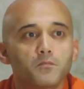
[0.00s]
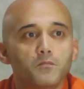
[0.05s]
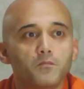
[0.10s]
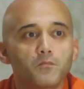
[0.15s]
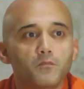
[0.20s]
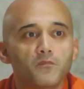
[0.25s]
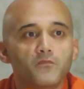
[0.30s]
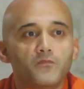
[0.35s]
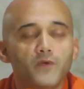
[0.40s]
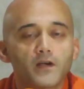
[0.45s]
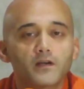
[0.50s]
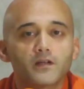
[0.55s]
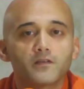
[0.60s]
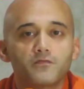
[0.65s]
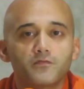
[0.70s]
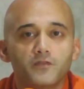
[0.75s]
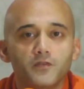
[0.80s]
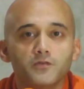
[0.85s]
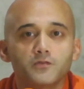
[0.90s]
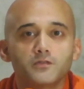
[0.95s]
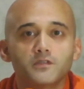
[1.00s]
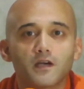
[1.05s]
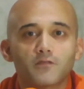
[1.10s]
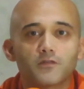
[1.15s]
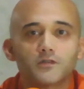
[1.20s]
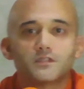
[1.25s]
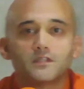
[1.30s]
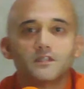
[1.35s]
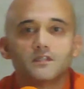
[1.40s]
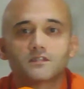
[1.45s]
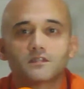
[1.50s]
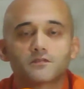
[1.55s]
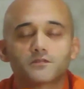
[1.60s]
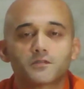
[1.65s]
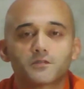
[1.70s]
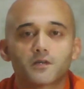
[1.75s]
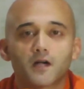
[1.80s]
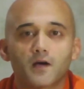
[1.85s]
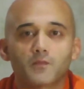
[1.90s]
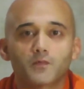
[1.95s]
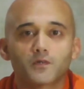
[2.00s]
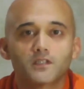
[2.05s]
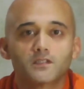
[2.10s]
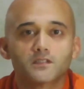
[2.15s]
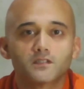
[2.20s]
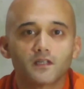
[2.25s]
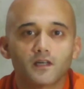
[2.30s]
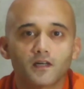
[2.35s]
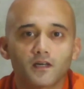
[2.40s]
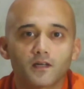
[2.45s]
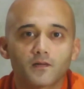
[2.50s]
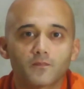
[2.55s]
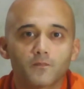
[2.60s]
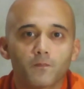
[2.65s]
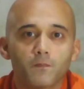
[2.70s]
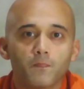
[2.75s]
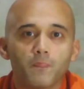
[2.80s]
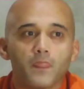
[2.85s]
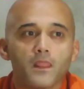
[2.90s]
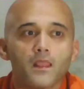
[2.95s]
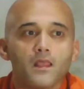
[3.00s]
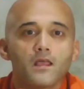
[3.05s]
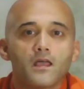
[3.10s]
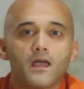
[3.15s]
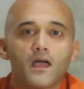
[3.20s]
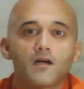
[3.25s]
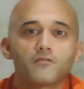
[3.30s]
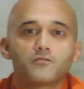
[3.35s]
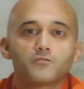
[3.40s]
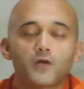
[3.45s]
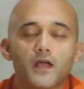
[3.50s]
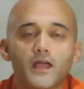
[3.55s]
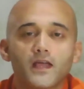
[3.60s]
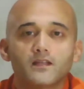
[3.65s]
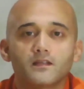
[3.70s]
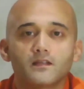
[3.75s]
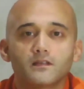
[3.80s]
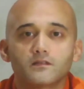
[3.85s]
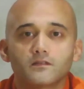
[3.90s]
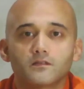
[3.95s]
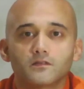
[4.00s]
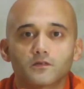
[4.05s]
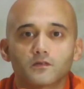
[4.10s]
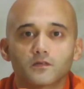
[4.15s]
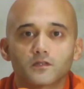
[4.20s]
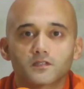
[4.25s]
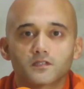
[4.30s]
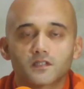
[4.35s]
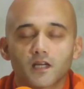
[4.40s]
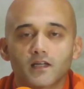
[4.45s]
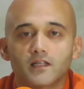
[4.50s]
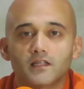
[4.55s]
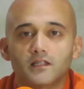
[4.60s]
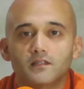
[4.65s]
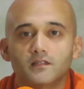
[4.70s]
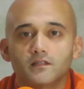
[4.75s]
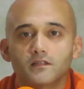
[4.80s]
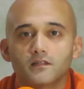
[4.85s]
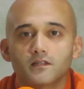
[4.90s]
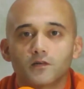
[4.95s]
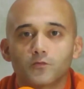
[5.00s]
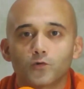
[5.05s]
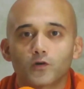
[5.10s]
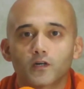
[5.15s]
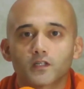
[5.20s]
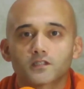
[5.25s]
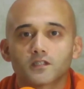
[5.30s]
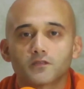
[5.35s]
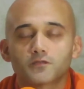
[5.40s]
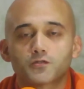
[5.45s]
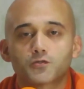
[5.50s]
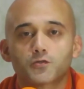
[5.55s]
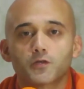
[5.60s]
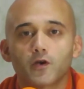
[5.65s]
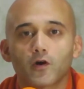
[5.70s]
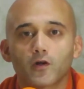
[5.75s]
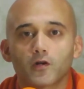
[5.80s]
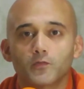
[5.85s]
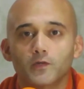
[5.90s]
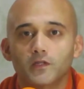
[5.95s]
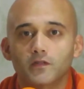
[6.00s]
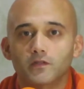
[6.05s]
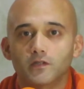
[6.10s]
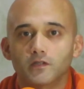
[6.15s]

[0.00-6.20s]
very few devotees of Sri Ramakrishna have read or studied the works of Sri Aurobindo.